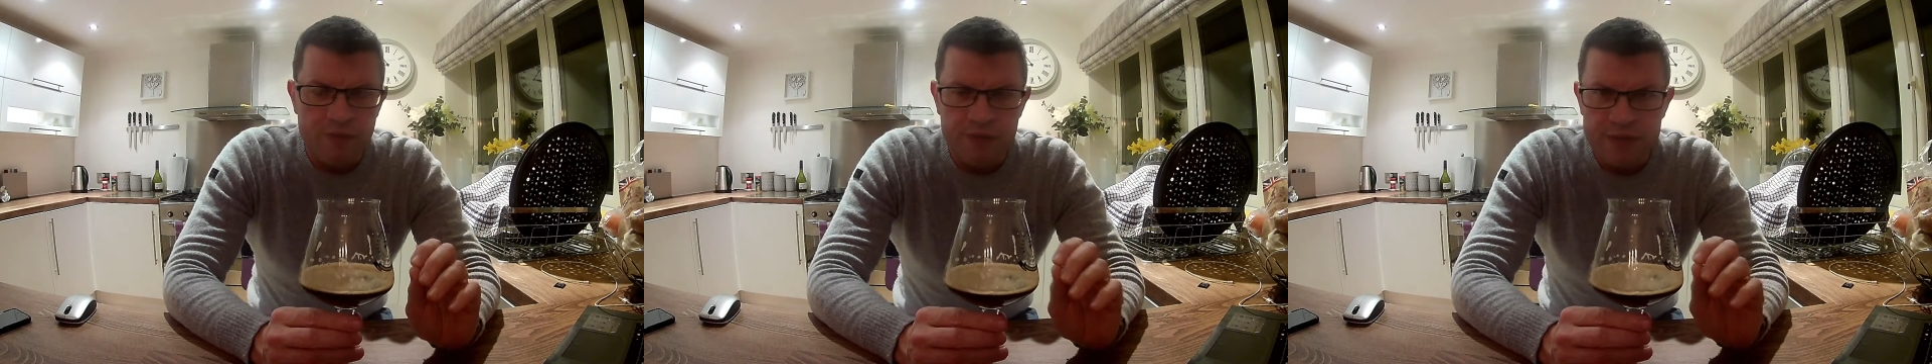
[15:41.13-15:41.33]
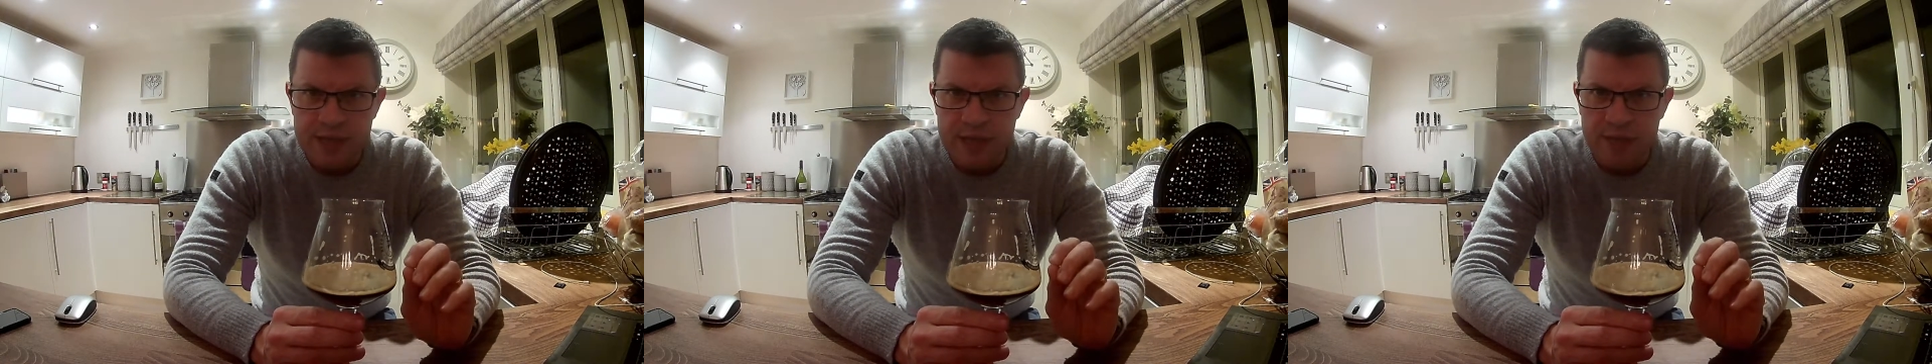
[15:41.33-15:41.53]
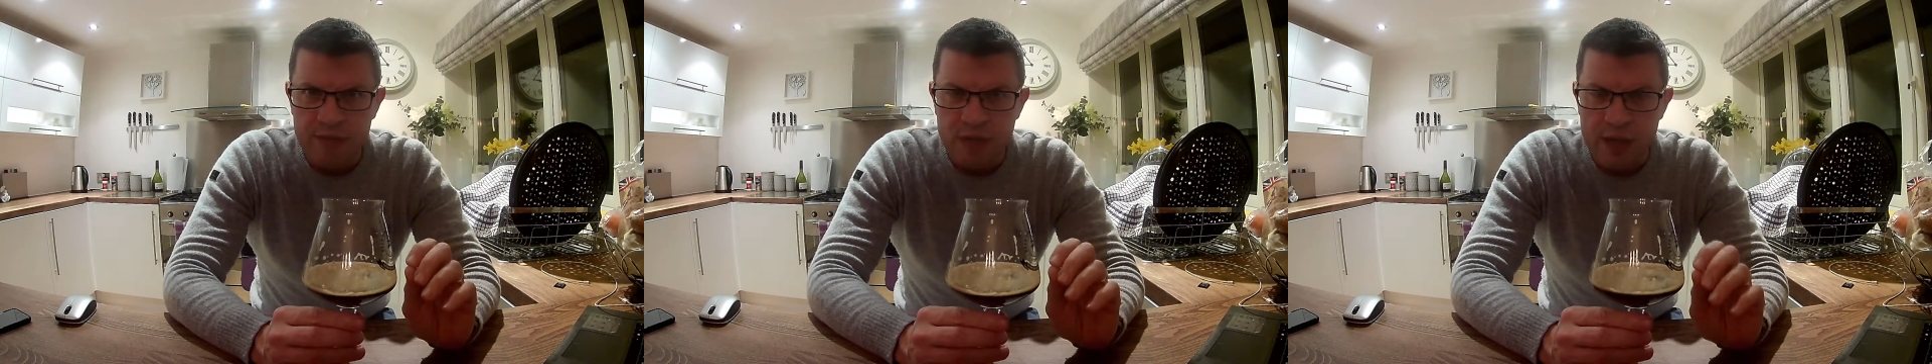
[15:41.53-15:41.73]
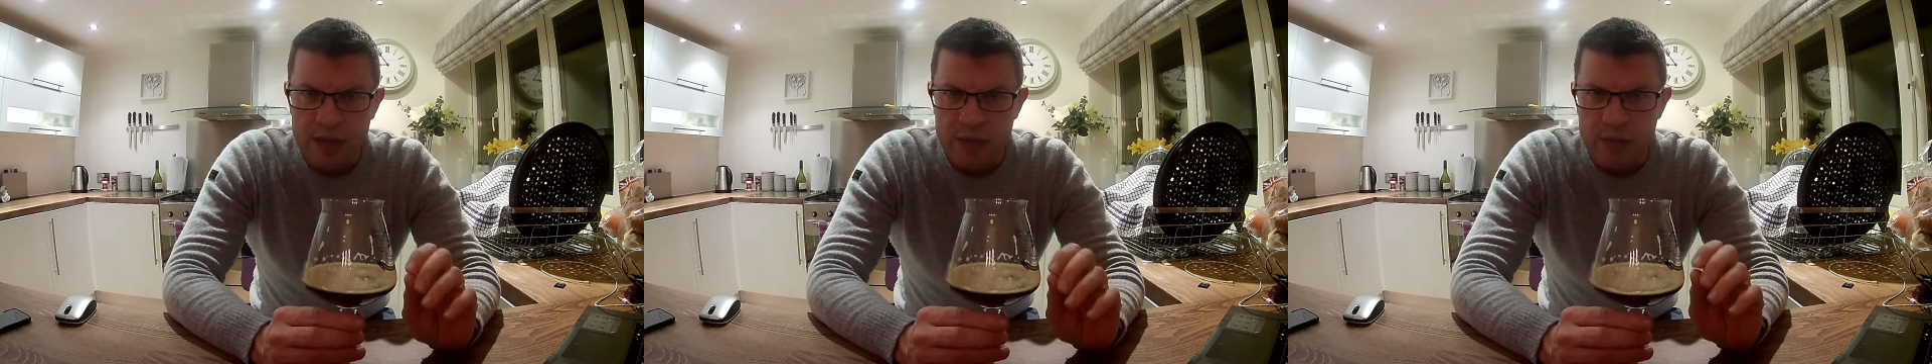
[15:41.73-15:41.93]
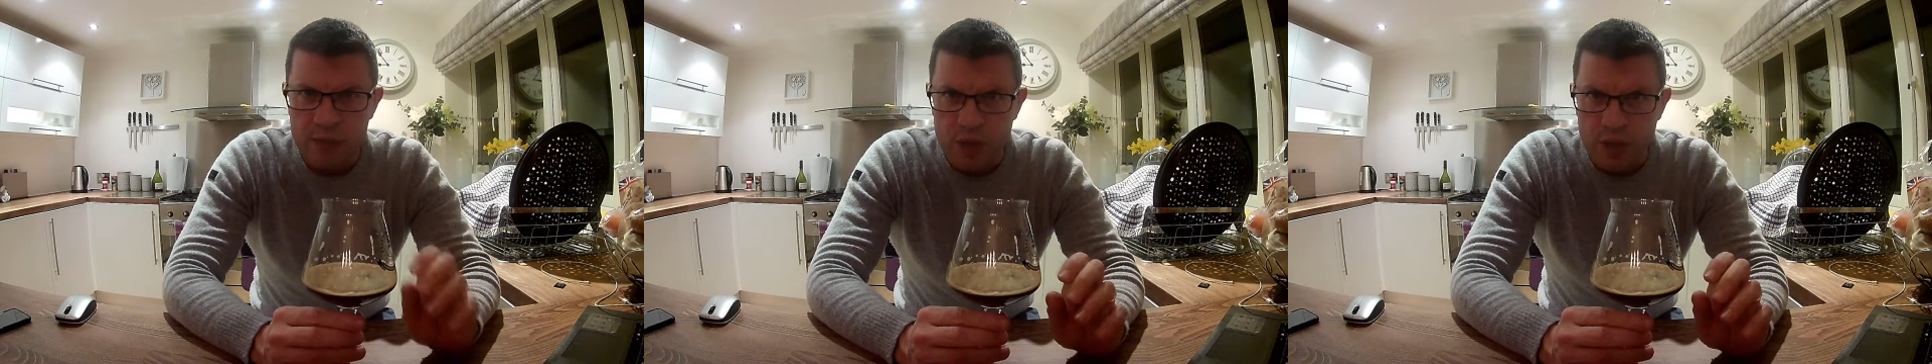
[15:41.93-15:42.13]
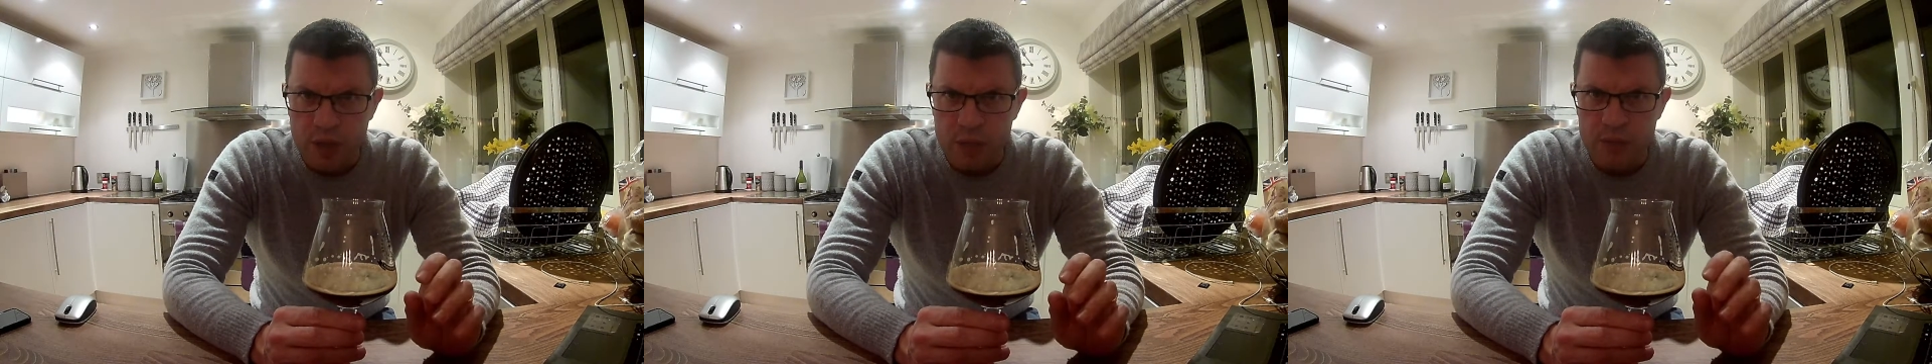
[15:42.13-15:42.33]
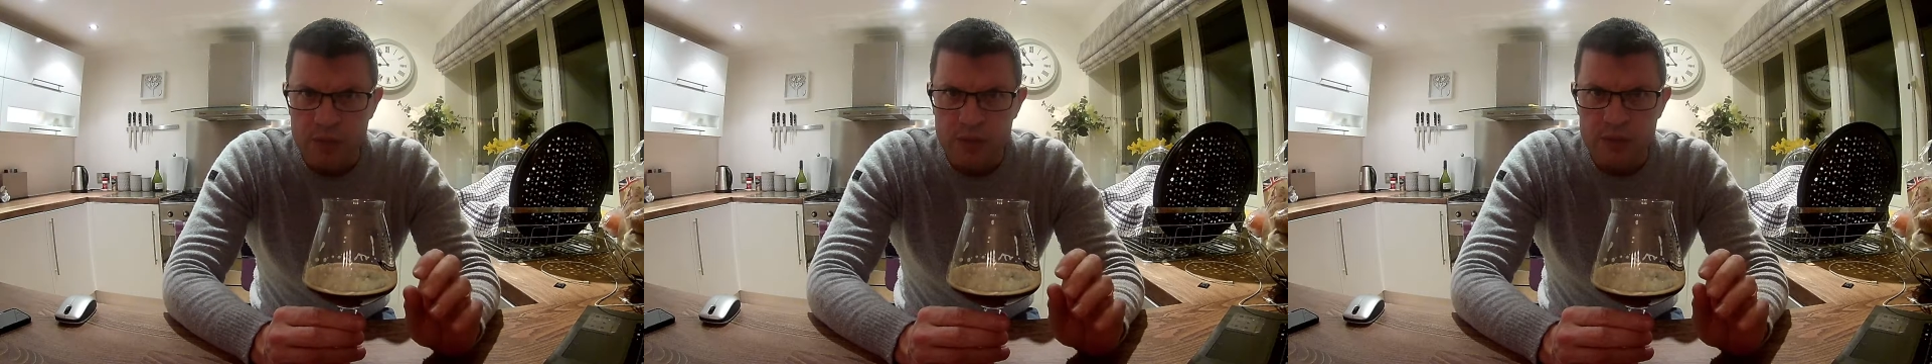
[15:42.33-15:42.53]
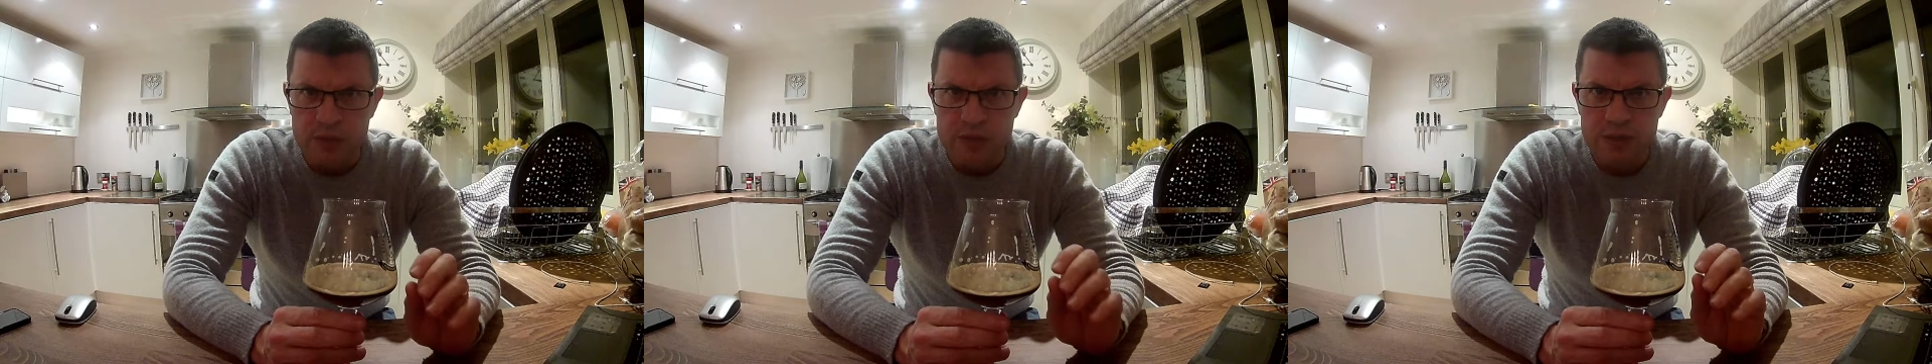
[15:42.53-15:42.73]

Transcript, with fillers: for to have like your bourbon,